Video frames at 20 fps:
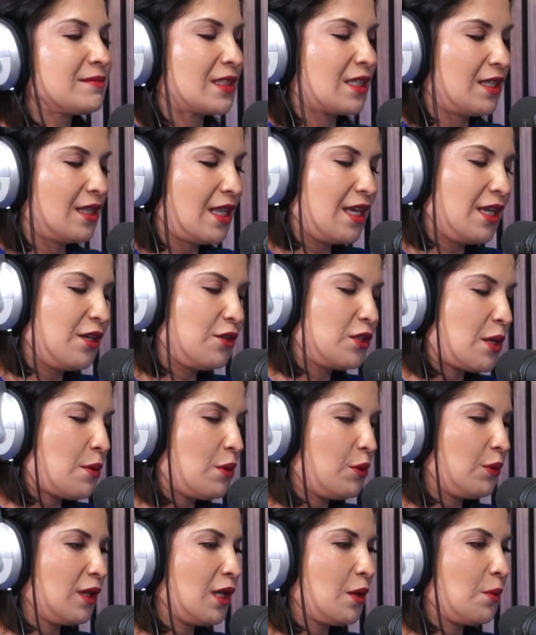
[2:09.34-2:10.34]
Thank you, Jay. We
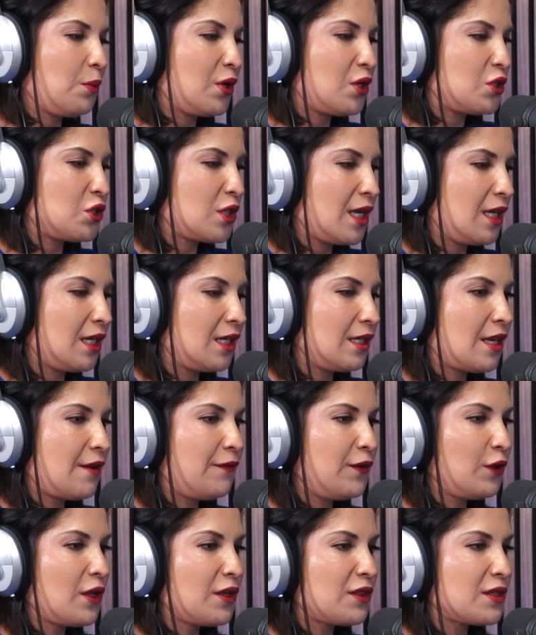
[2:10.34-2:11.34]
really appreciate it. And I
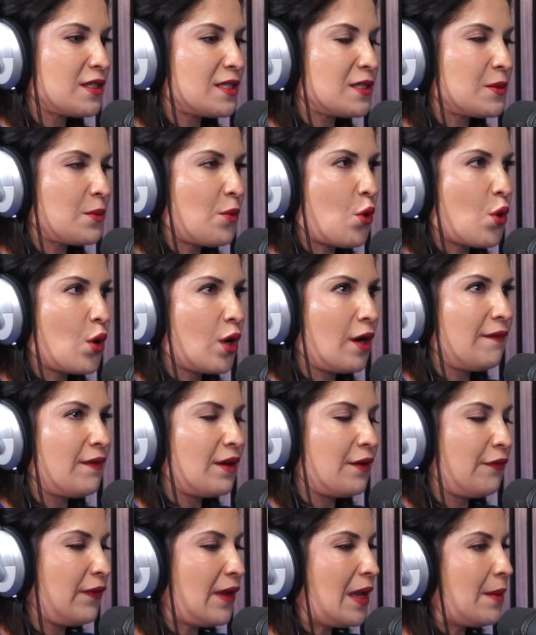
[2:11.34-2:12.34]
feel like this is more of
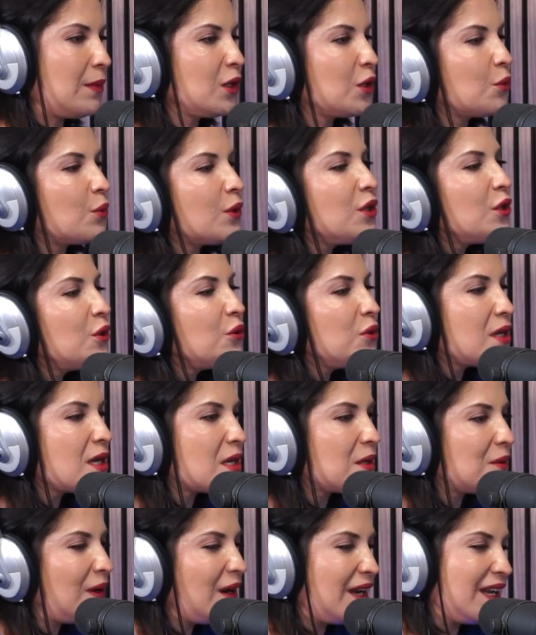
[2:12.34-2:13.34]
a family
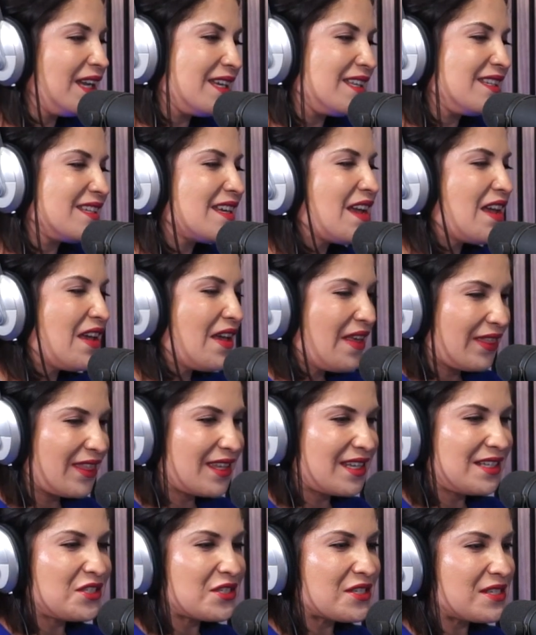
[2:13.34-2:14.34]
reunion, right,
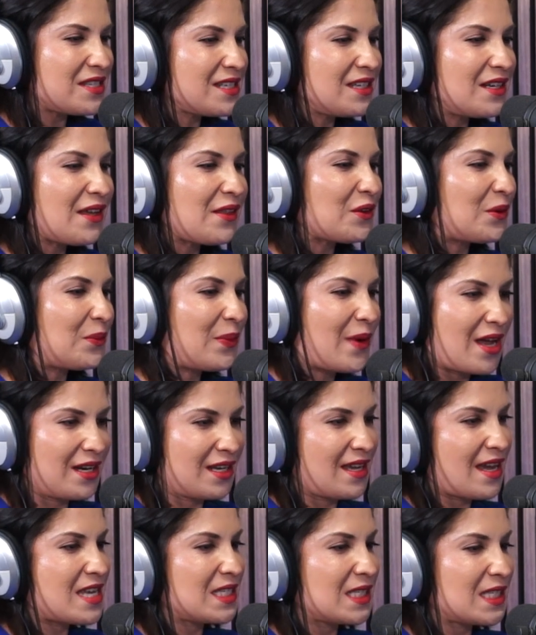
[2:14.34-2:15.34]
than just another
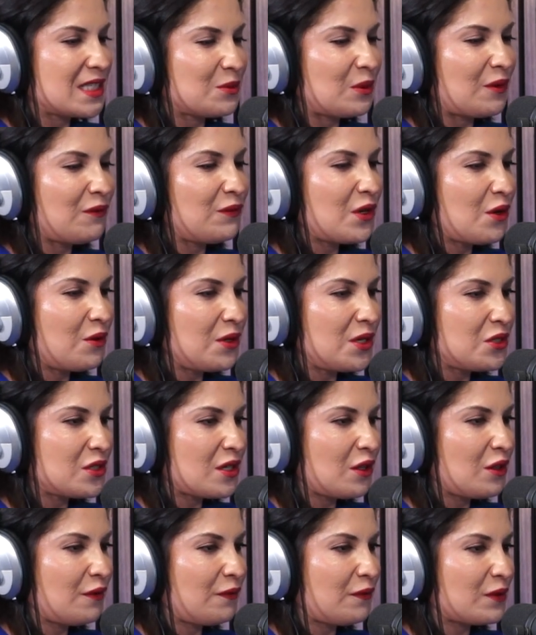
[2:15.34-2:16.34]
podcast because we've known each
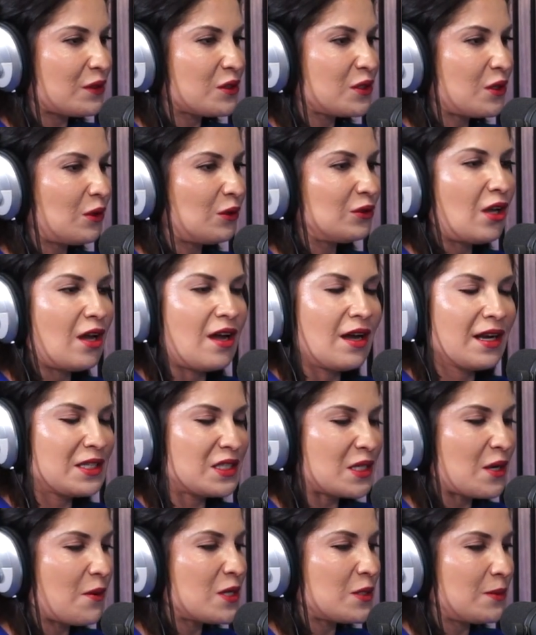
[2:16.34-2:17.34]
other for so long. It's
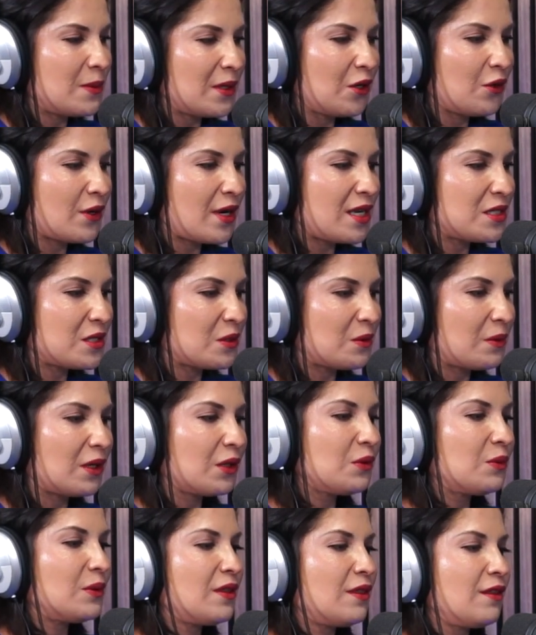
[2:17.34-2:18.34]
always been great to work
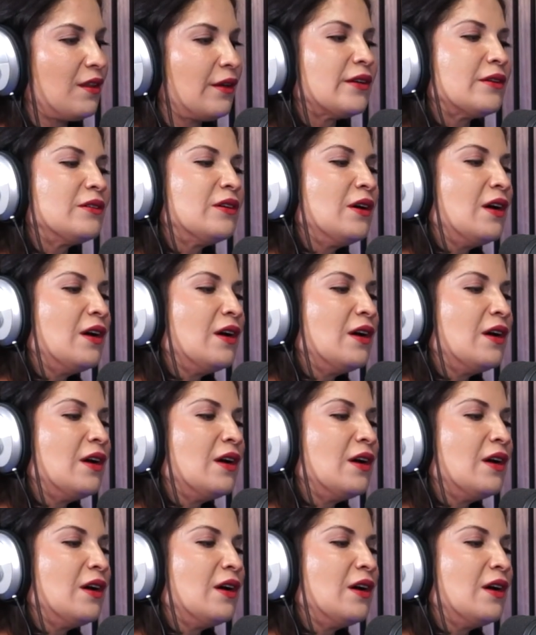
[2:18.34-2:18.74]
with you.